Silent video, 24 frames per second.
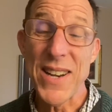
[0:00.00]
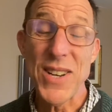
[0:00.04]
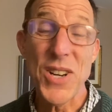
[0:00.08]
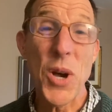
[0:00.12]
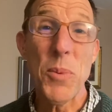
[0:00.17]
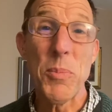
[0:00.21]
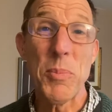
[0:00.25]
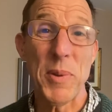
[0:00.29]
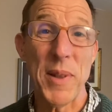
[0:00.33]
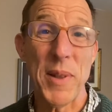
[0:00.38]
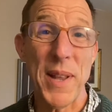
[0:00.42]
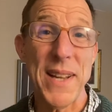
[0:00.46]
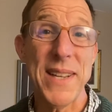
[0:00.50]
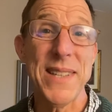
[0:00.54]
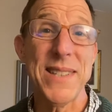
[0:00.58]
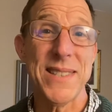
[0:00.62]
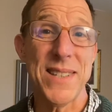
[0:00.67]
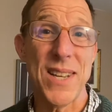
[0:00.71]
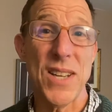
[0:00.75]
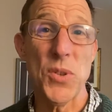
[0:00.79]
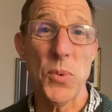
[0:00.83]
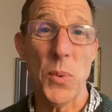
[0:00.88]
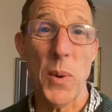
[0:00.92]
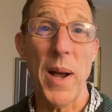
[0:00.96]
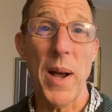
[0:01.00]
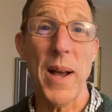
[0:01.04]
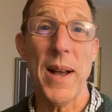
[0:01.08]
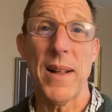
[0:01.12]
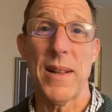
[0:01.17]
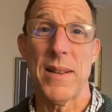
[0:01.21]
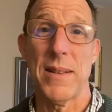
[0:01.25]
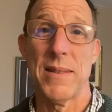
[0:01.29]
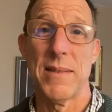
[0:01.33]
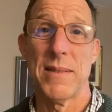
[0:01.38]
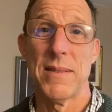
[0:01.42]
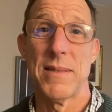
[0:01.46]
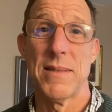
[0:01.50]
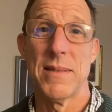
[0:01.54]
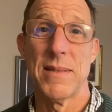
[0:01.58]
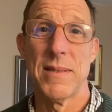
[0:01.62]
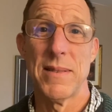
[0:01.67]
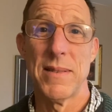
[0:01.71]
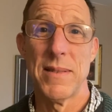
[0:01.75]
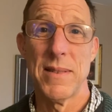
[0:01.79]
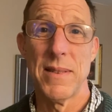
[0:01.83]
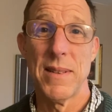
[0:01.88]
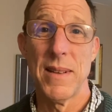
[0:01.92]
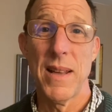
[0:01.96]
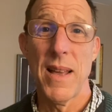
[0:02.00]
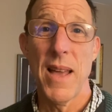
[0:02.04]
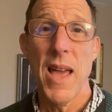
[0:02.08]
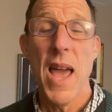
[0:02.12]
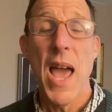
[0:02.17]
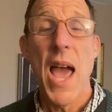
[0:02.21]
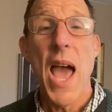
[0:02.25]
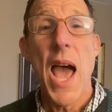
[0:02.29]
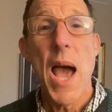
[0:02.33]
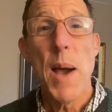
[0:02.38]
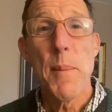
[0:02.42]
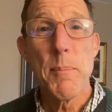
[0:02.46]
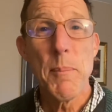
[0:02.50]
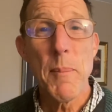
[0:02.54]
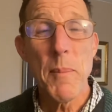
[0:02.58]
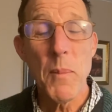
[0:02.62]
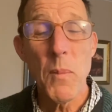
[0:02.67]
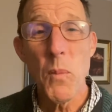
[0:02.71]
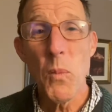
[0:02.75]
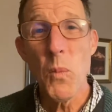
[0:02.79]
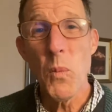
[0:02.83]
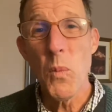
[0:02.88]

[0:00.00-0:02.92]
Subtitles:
no place to dwell. And